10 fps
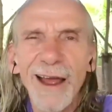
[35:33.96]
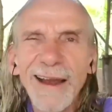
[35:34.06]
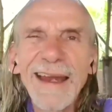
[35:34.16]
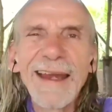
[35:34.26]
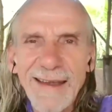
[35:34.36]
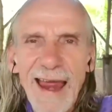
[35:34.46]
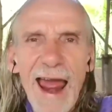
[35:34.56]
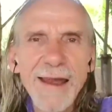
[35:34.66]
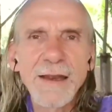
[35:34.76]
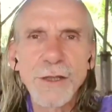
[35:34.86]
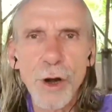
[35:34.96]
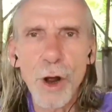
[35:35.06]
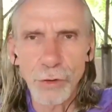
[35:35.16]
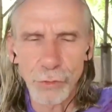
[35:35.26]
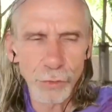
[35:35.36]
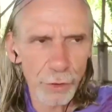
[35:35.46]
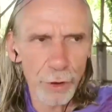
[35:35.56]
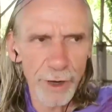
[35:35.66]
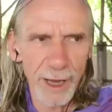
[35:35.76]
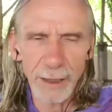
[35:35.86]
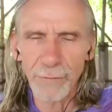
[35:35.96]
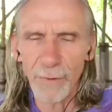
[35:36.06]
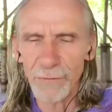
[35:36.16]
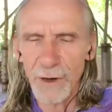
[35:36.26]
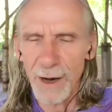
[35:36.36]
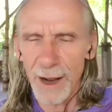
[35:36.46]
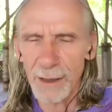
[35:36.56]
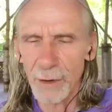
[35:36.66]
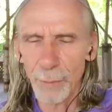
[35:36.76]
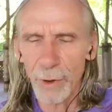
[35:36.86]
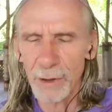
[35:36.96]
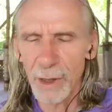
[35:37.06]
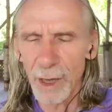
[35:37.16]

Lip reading: intent not to connect with the light, but